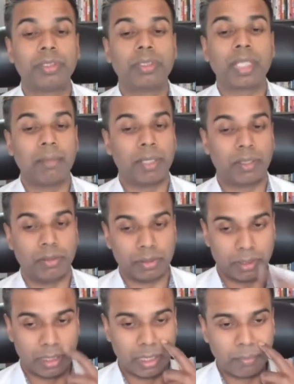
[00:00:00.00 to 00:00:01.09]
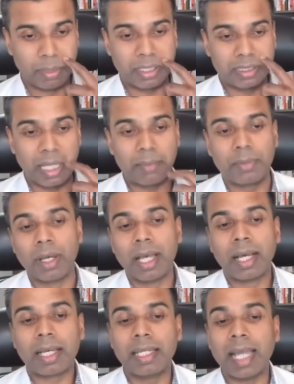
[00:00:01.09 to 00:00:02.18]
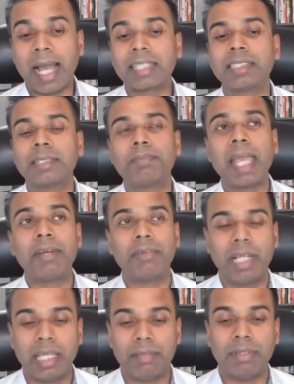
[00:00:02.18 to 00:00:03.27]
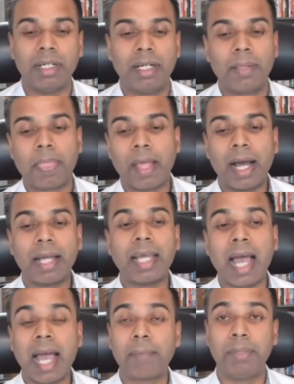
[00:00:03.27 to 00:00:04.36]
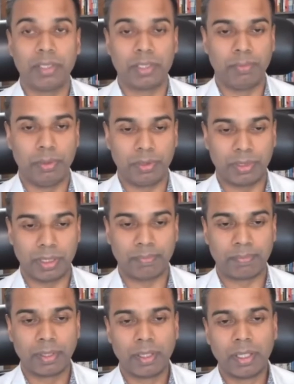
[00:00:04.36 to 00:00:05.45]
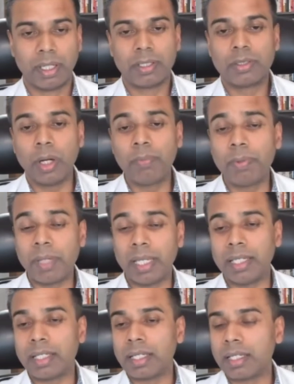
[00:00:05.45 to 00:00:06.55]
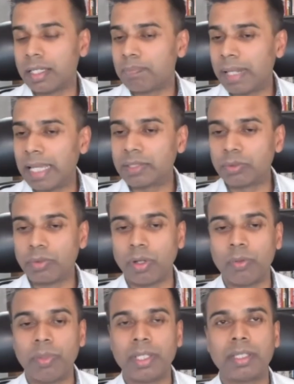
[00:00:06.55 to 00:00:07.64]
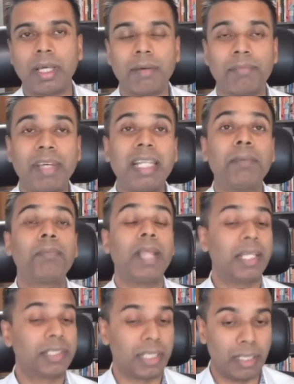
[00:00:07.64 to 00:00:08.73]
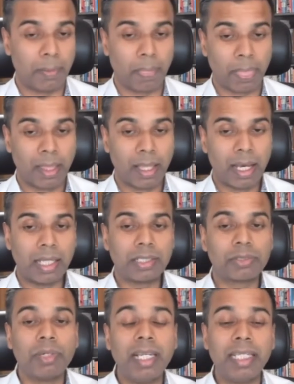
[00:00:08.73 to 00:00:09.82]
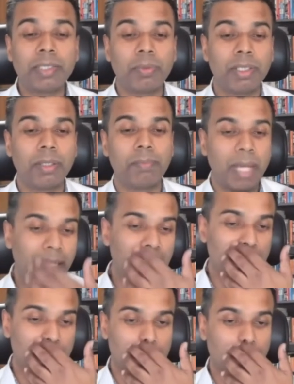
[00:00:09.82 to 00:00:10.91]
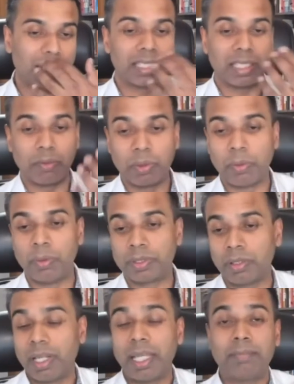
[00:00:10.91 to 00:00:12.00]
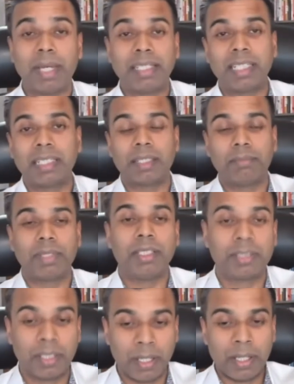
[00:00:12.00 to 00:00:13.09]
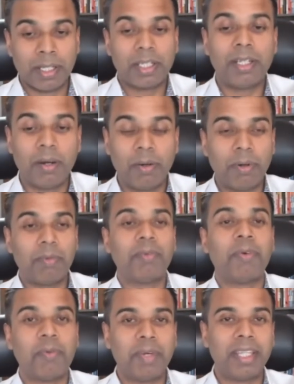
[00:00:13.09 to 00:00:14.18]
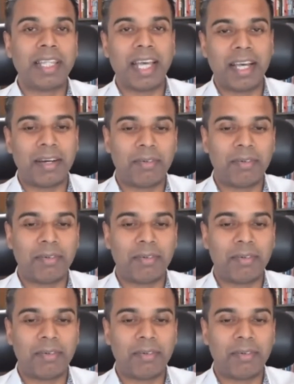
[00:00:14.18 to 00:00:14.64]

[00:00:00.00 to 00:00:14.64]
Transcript: chemicals because they can act as a pain reliever and a happiness booster. Dopamine, it plays a role with feeling pleasure, and it's released when your brain is expecting a reward. So like basically, sometimes, when we've all been there,